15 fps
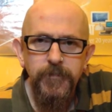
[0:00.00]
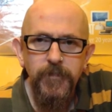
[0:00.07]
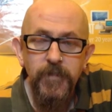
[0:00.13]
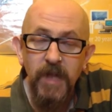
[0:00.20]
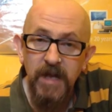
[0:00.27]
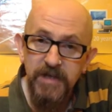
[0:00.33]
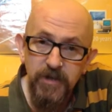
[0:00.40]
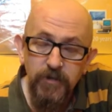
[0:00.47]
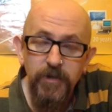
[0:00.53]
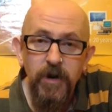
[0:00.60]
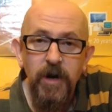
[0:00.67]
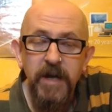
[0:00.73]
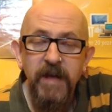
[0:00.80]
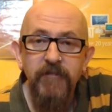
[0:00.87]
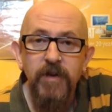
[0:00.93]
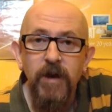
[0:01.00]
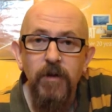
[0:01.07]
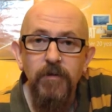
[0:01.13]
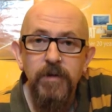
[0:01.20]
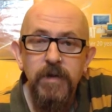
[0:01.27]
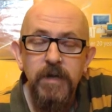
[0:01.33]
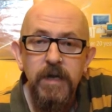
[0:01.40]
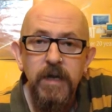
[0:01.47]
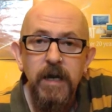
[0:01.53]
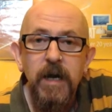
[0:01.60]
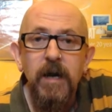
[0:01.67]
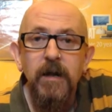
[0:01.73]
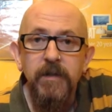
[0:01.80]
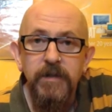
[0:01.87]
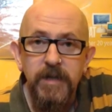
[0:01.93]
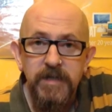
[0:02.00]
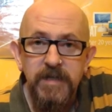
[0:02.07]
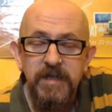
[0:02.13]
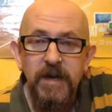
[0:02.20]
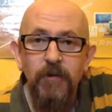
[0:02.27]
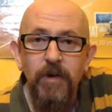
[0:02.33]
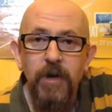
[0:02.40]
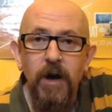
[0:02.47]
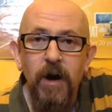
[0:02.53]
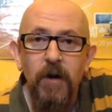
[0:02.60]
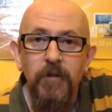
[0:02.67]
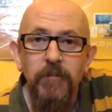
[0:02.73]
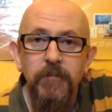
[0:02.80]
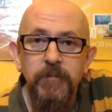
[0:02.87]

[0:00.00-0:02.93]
So I thought I'd have a go. This is how I got on.